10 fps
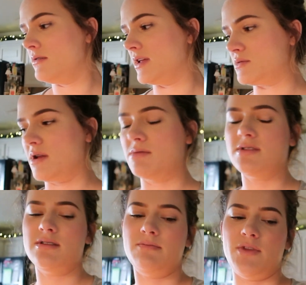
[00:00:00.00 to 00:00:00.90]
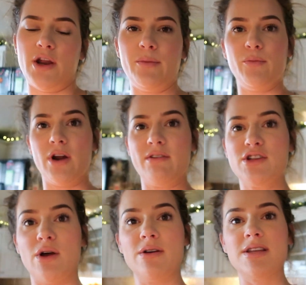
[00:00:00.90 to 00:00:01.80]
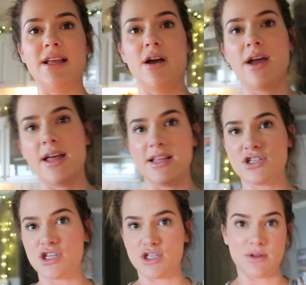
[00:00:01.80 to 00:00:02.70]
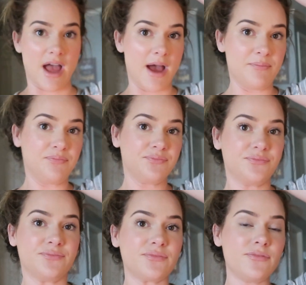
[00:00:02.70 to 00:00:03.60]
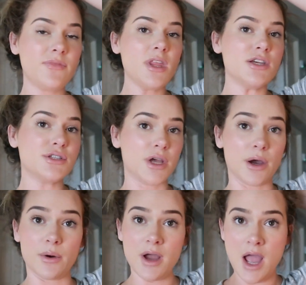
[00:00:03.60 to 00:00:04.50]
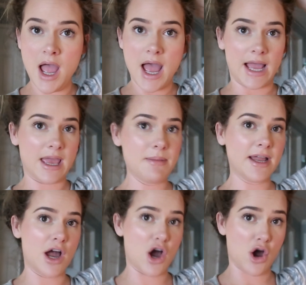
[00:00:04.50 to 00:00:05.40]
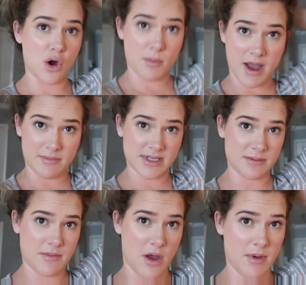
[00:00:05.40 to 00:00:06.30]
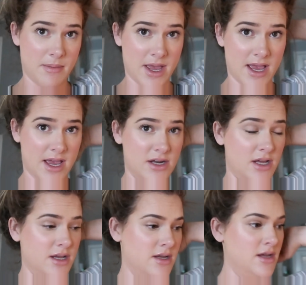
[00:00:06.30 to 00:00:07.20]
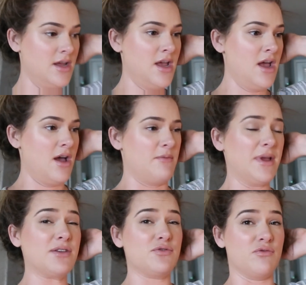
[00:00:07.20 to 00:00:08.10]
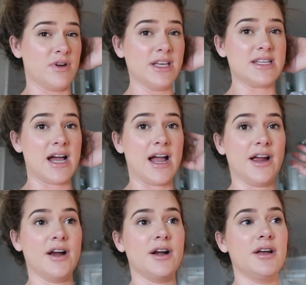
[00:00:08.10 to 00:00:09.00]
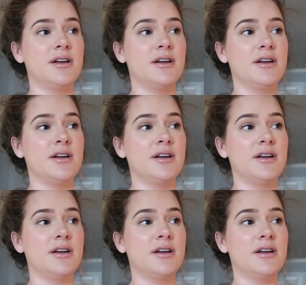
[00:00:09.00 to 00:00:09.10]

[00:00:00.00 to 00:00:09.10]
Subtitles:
That's what he was, you know, whatever. So I was like, okay, let's just do that. So I came back home. I've been on my bed. I'm, like, really tired.